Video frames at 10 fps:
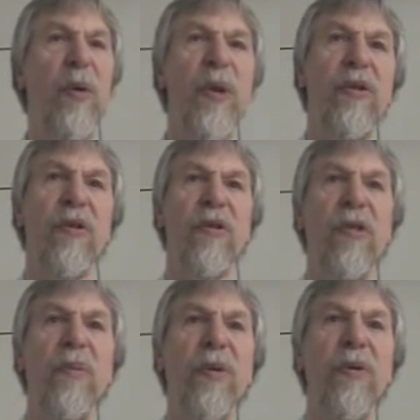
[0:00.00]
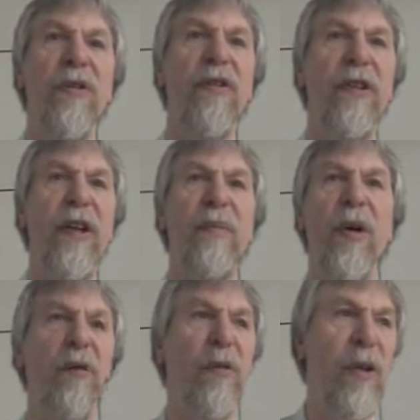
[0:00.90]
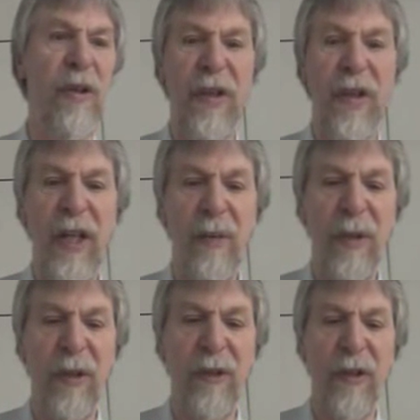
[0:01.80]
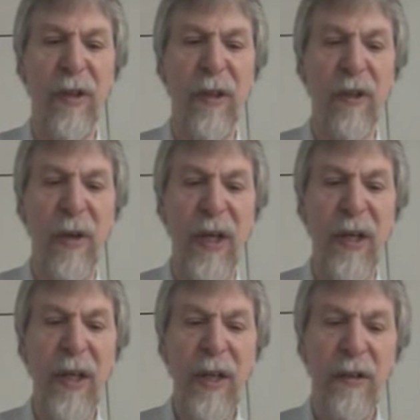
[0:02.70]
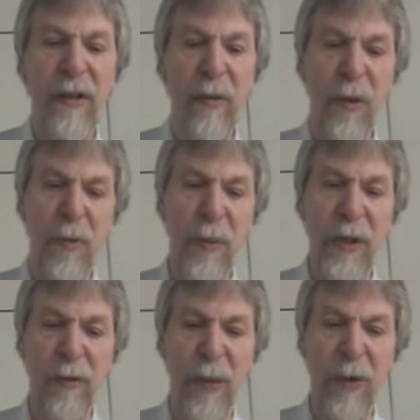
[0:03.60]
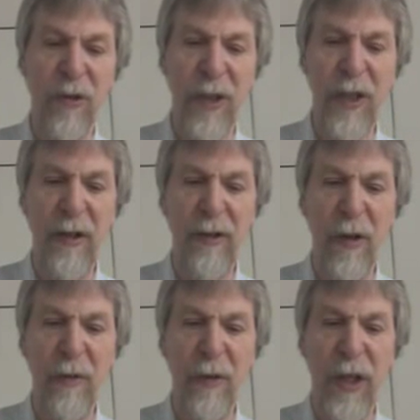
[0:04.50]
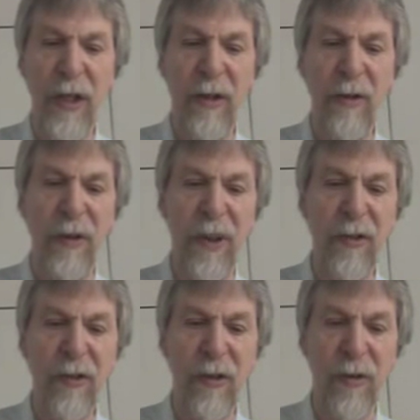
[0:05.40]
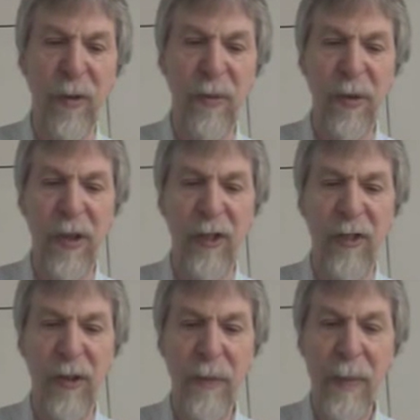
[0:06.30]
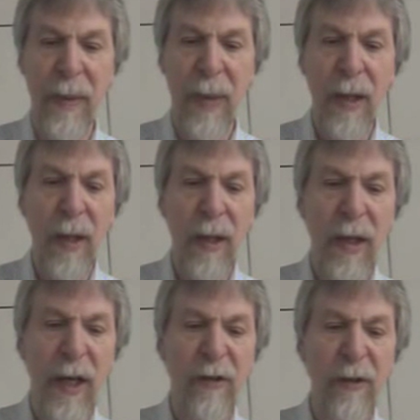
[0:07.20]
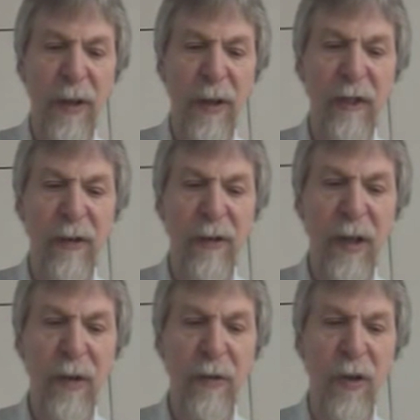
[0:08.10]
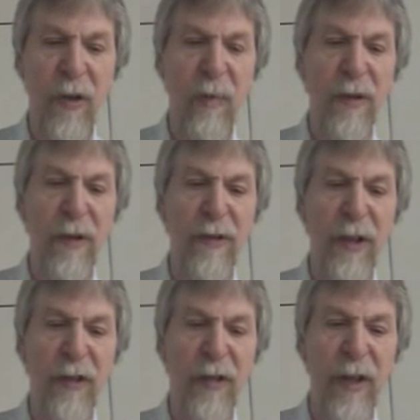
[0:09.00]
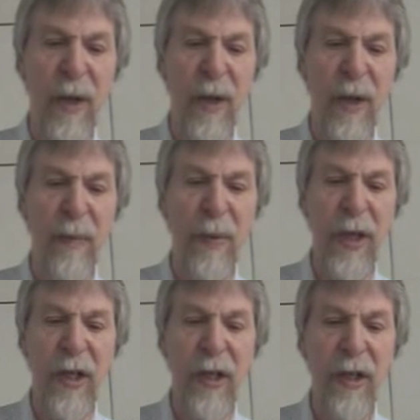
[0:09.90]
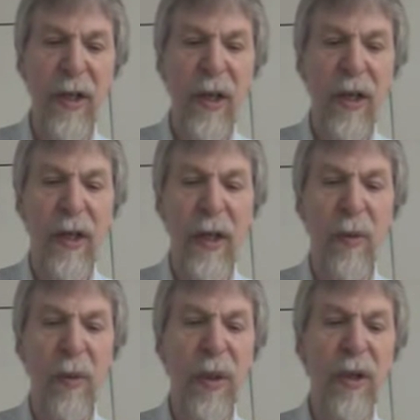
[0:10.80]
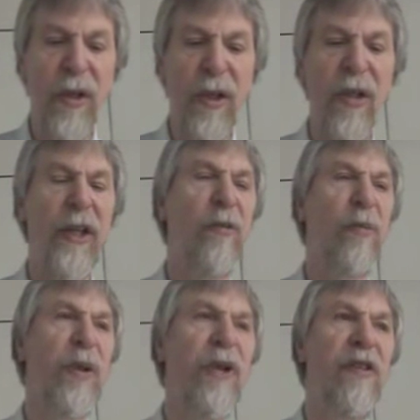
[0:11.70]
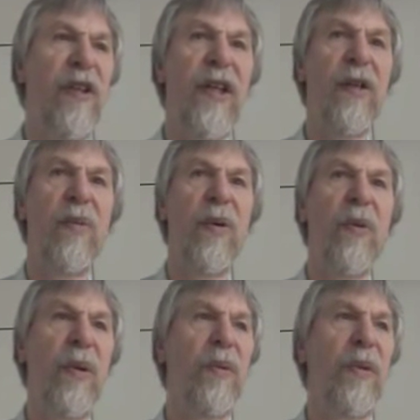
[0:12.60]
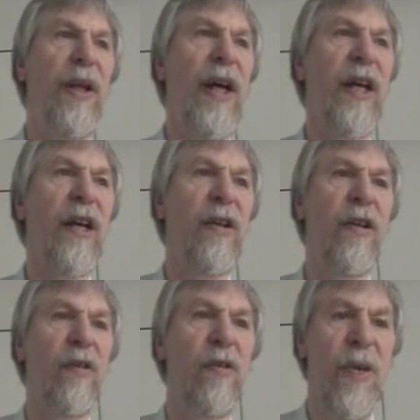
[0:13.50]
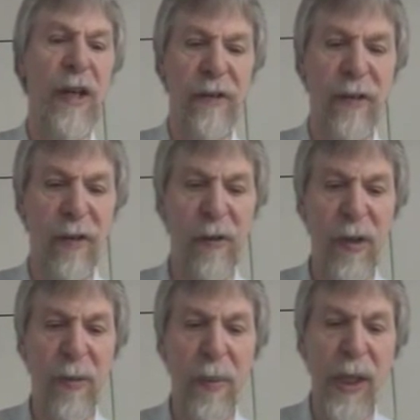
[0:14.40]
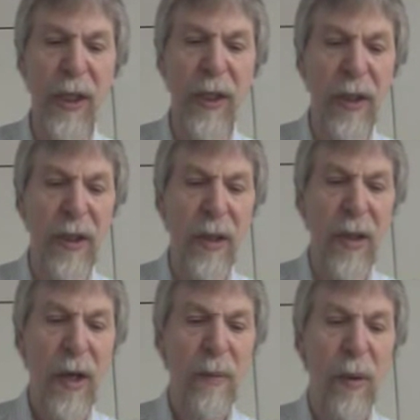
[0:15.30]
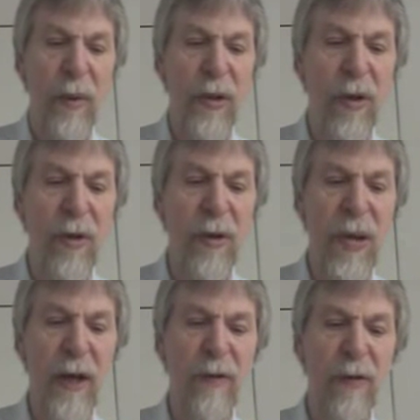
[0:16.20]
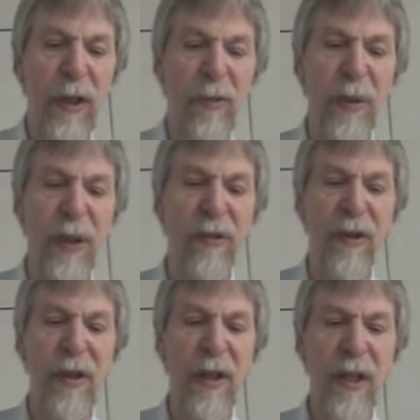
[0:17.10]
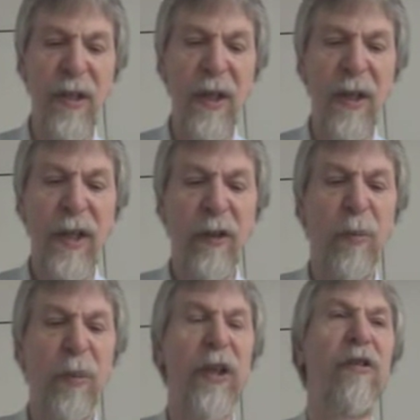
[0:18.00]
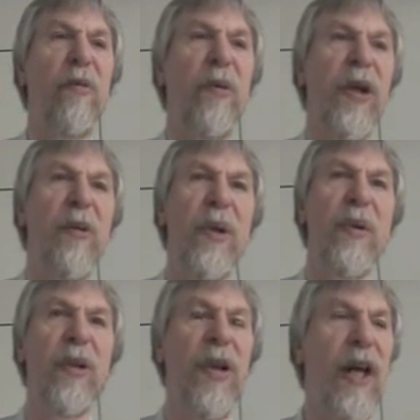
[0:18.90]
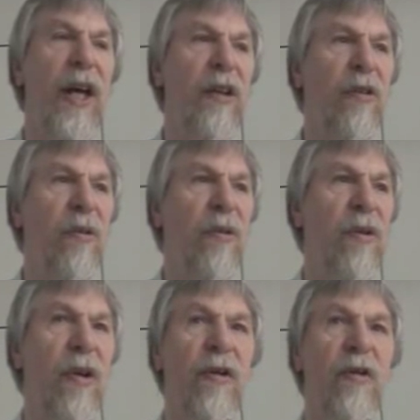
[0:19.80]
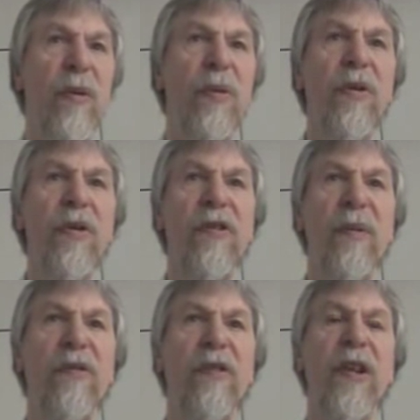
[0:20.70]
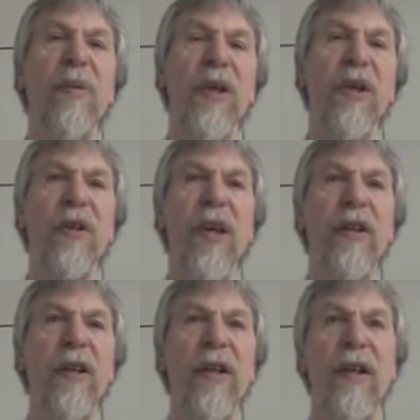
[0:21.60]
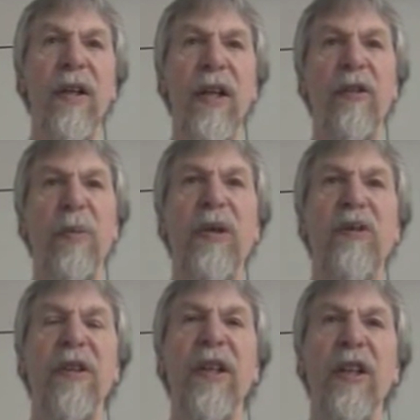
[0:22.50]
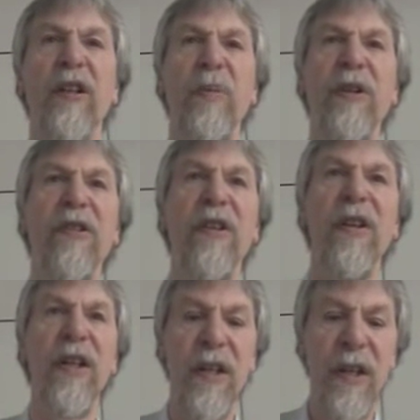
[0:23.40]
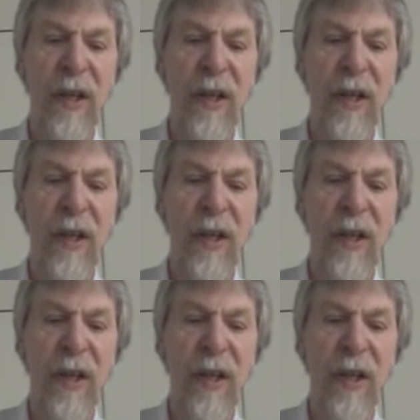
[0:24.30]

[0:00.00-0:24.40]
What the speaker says: we could compute the sum of all the elements in an array. That would be a special case of a reduction computation. As you can see from this example up here, we are expressing what we would like to execute in parallel, but we don't have to explicitly express where we would like to compute something. We are not expressing explicitly